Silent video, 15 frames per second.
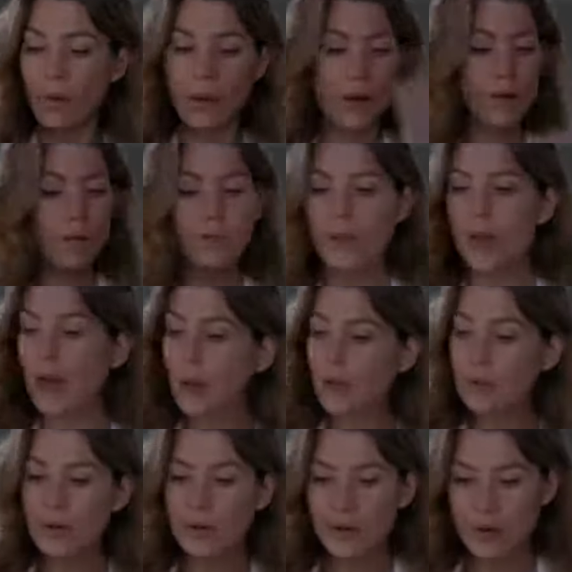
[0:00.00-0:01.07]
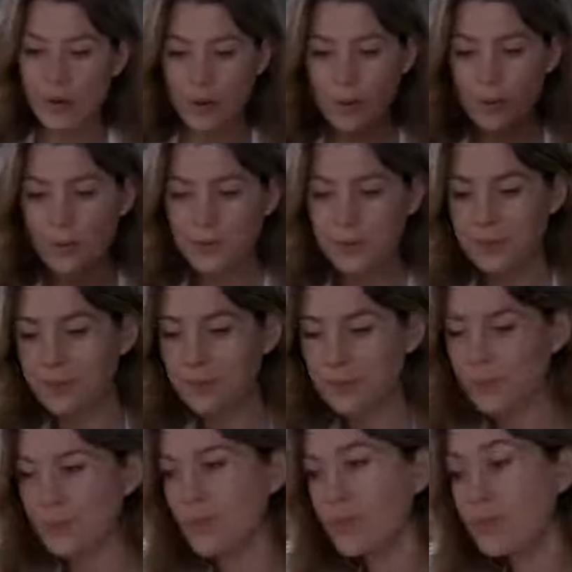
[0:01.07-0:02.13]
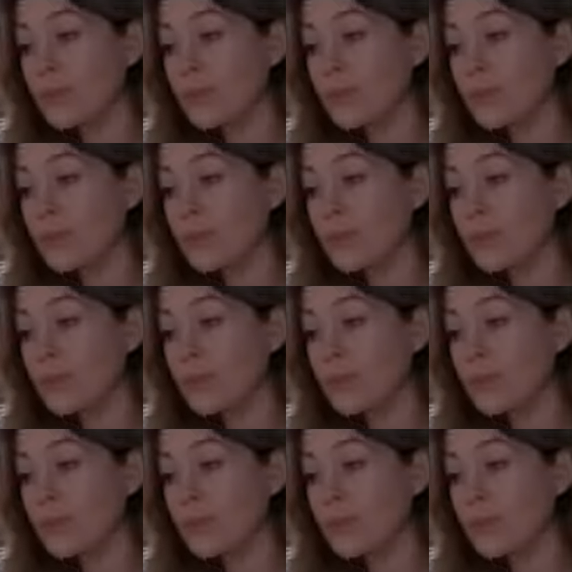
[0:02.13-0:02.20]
Well, I'm gonna go. Meredith?